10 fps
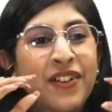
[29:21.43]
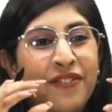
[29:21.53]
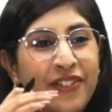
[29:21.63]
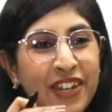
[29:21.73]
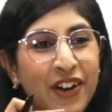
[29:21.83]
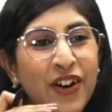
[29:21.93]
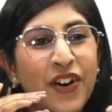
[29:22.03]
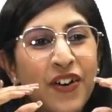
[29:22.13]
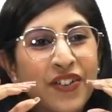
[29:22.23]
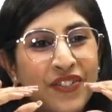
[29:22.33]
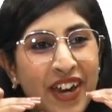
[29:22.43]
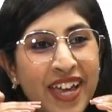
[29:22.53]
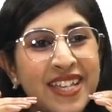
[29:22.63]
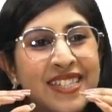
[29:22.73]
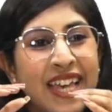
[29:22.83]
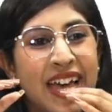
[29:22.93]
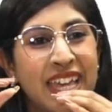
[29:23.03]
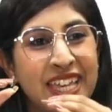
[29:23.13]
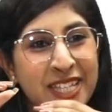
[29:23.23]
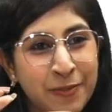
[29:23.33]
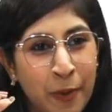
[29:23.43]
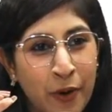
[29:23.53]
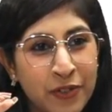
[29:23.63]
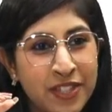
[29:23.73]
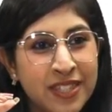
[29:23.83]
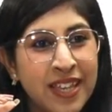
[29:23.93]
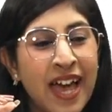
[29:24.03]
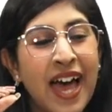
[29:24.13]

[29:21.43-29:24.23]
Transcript: Rio Reyes Esports,